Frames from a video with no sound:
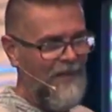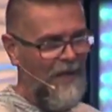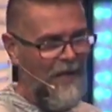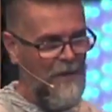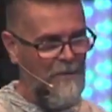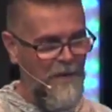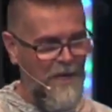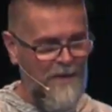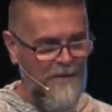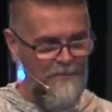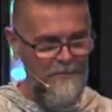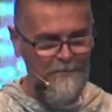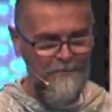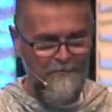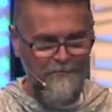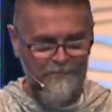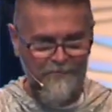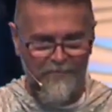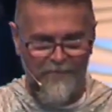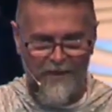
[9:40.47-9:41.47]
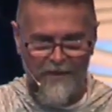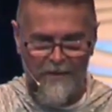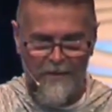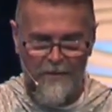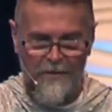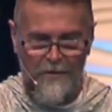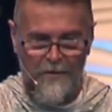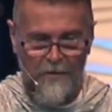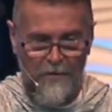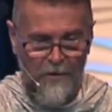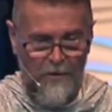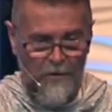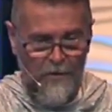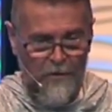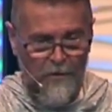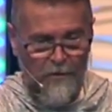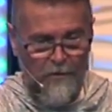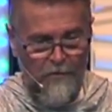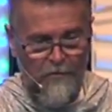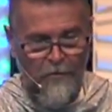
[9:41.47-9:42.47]
Amen?
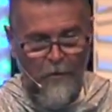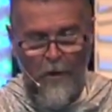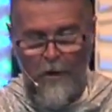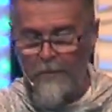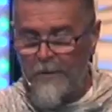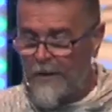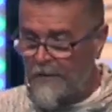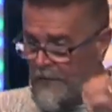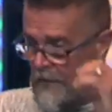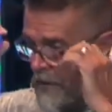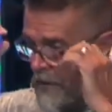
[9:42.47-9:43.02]
So I'm going to